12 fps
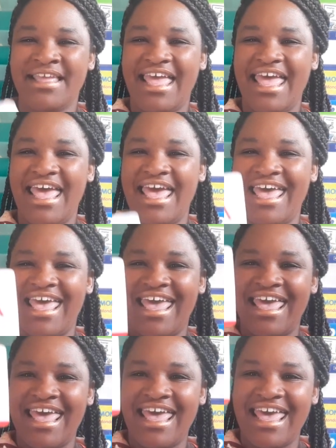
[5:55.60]

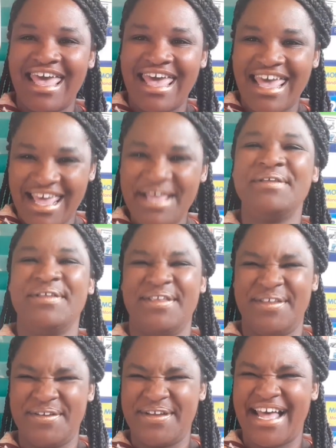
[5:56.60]
A.
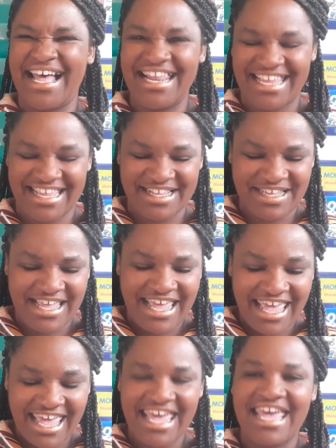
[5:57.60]
You got it.
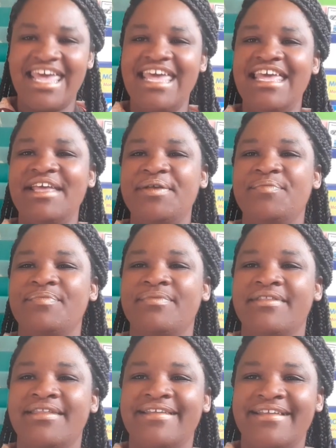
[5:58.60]
A.
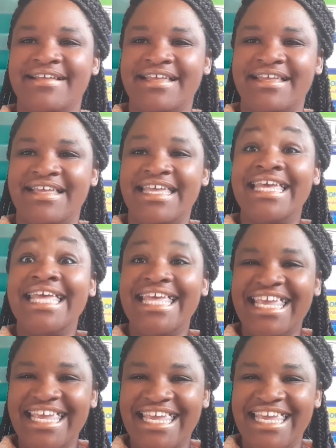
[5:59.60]

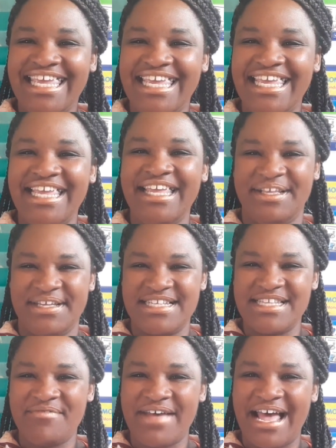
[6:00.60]
E is a
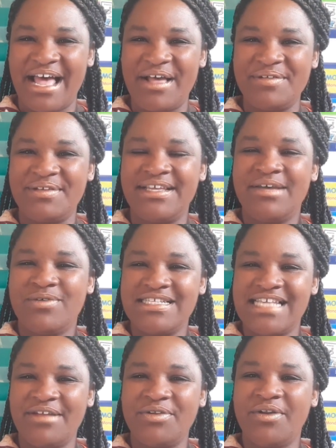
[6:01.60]
vowel. What
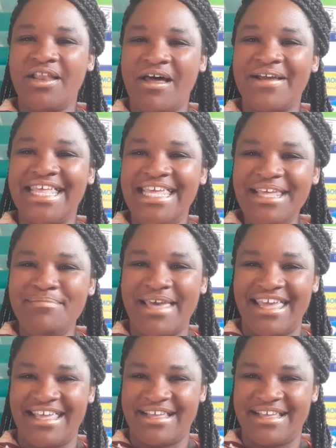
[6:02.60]
sound do the long E make?